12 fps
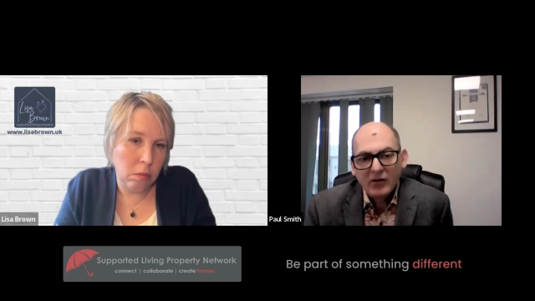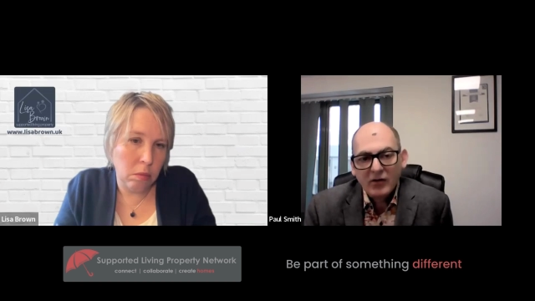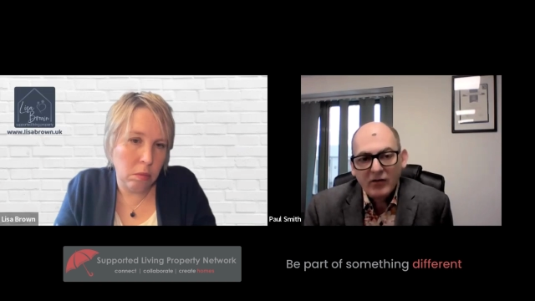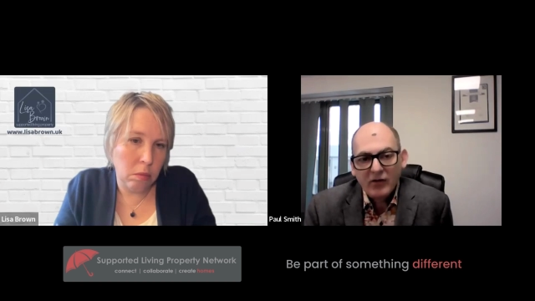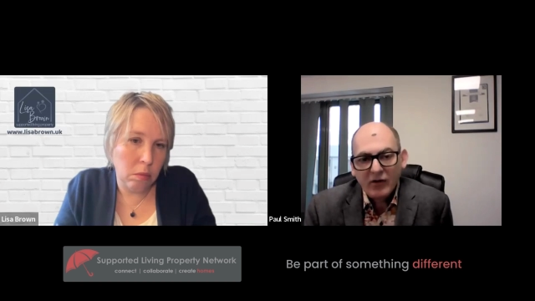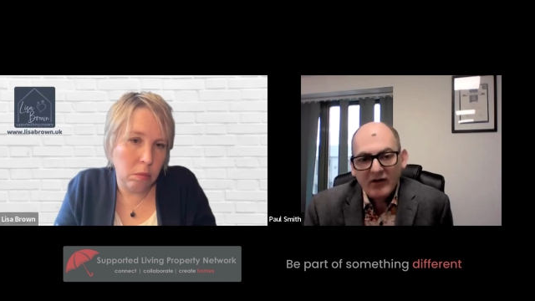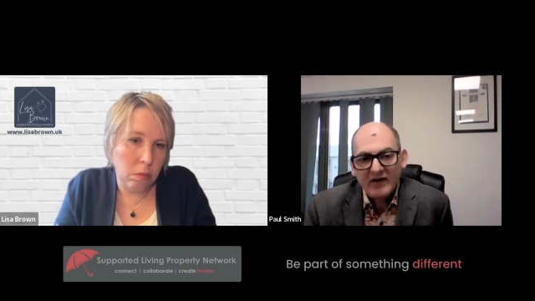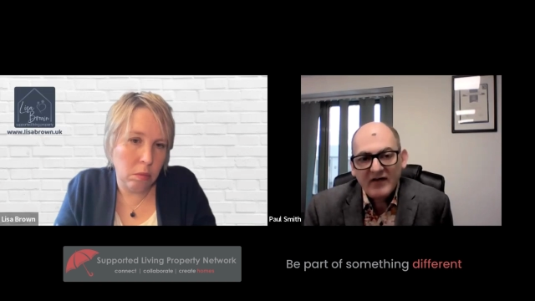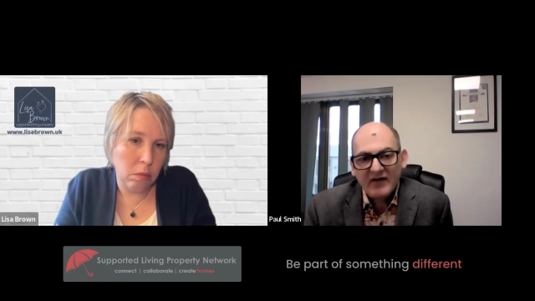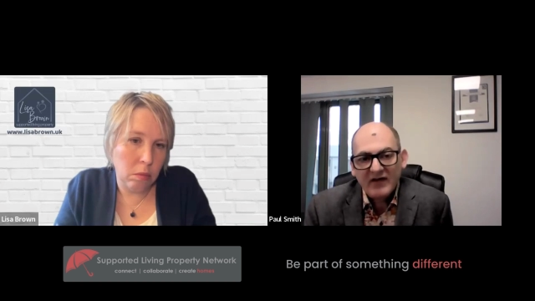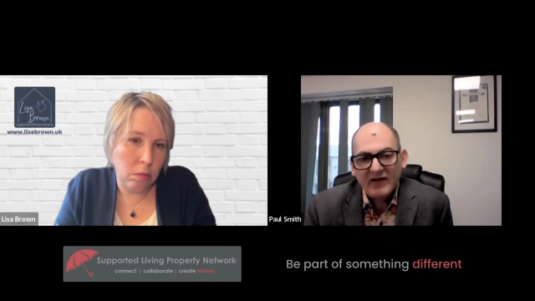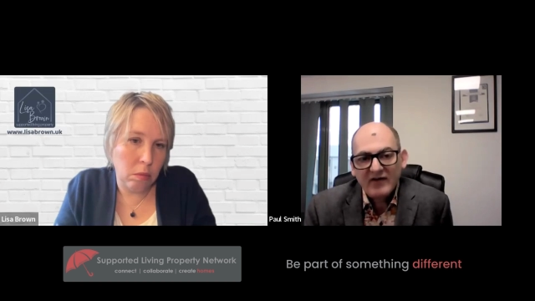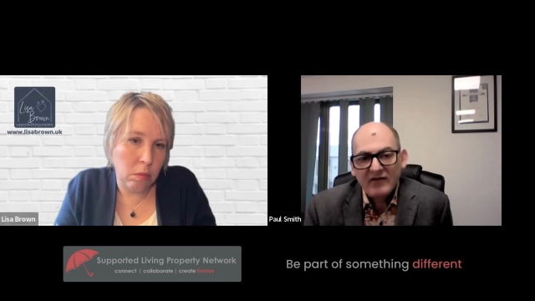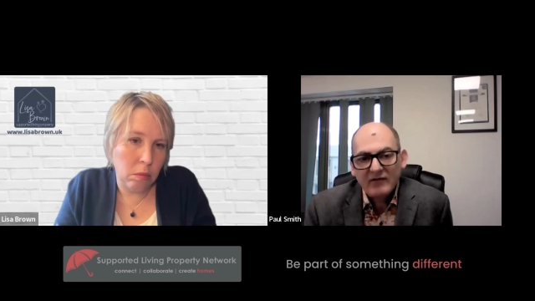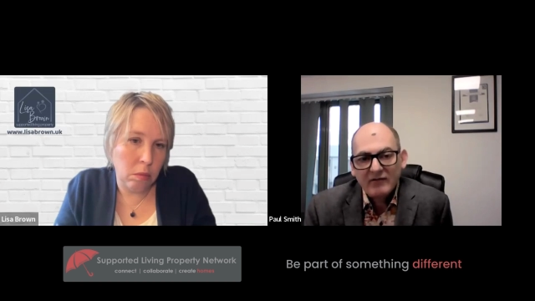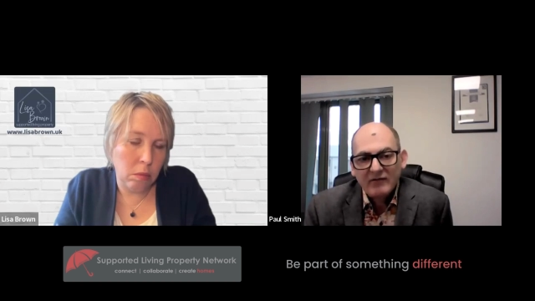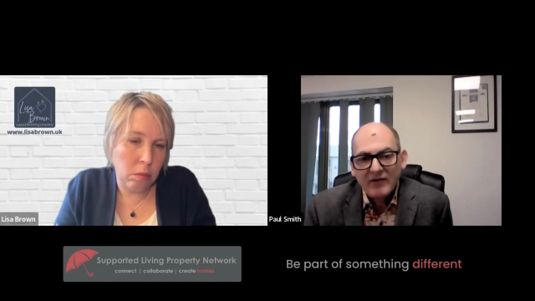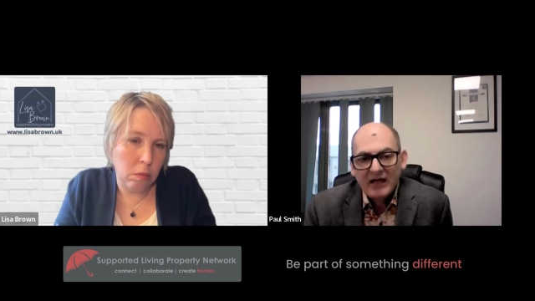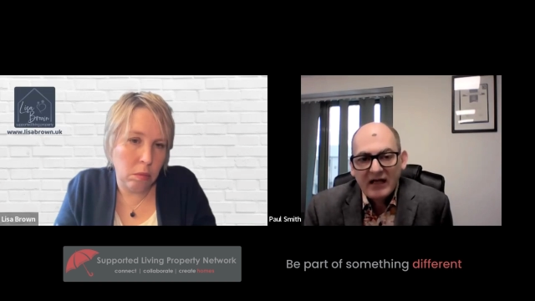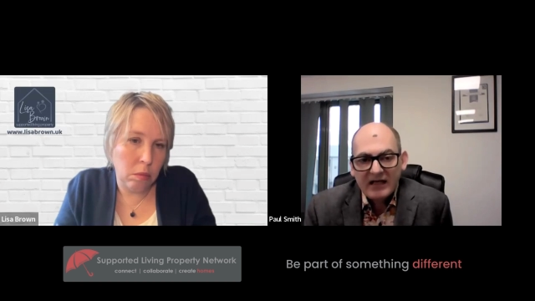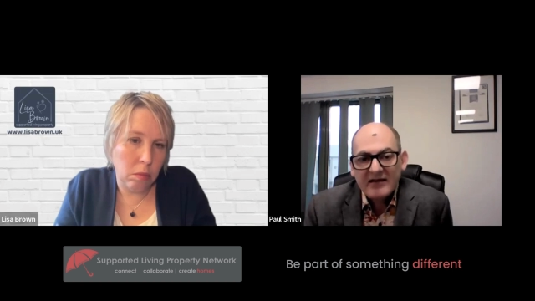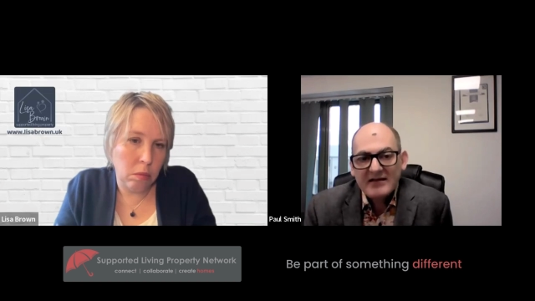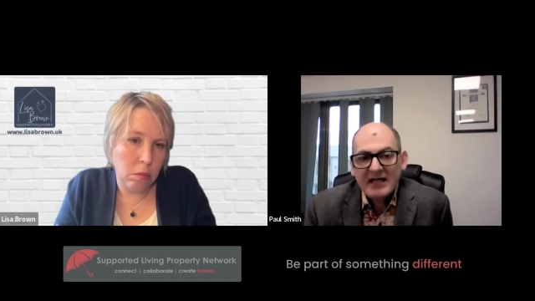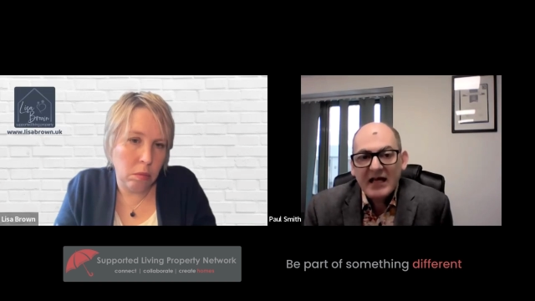Speaker 1: authorities in the
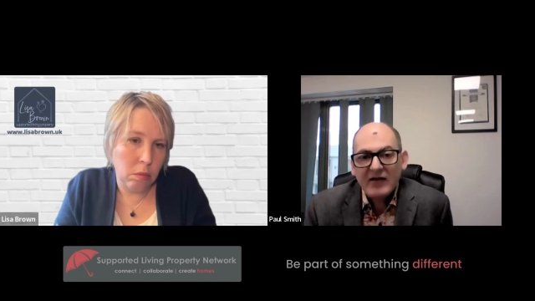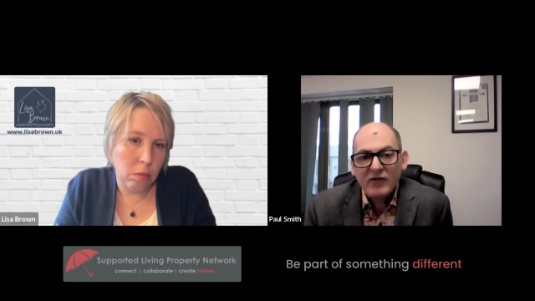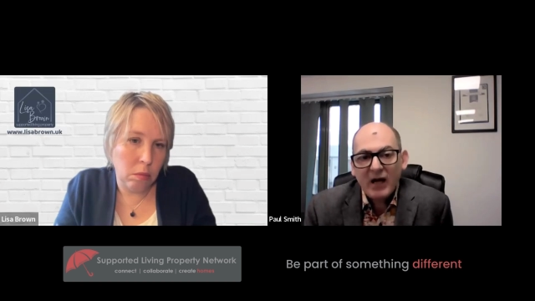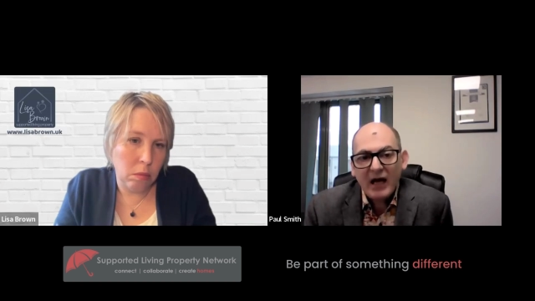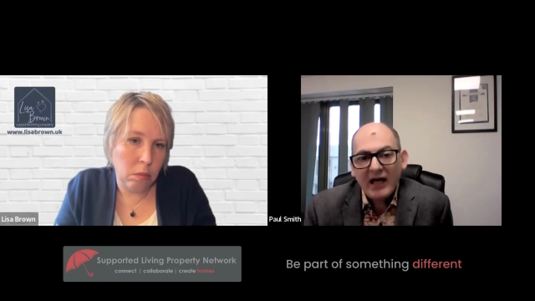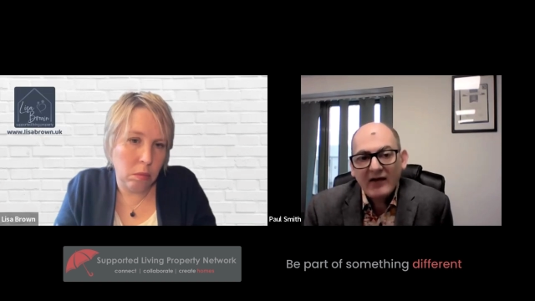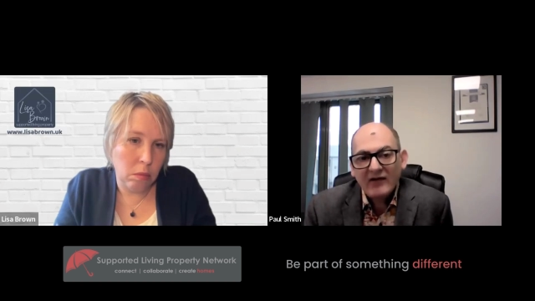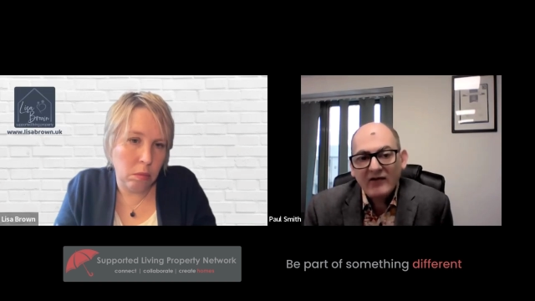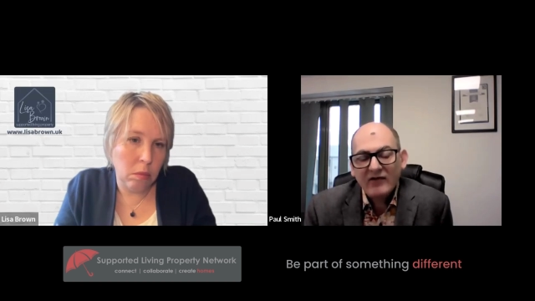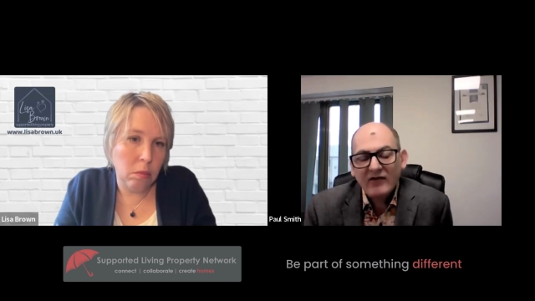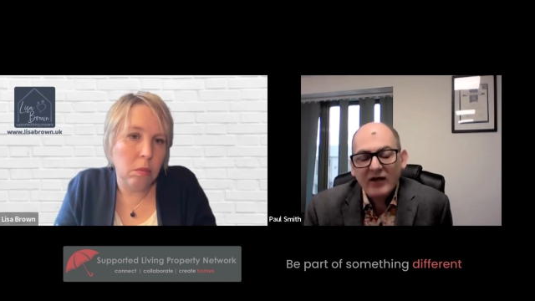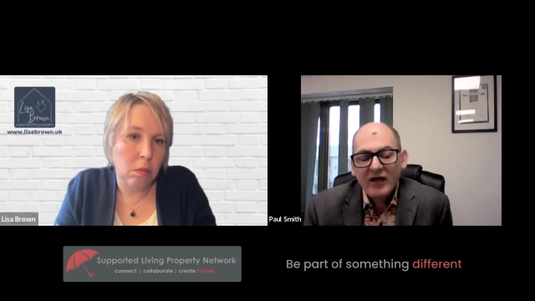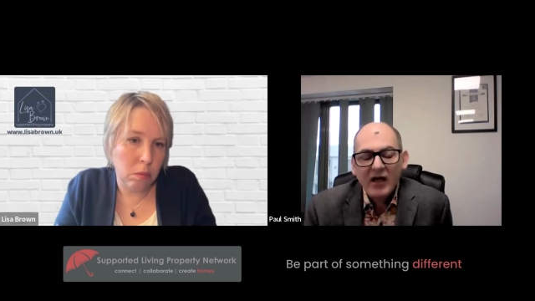Southwest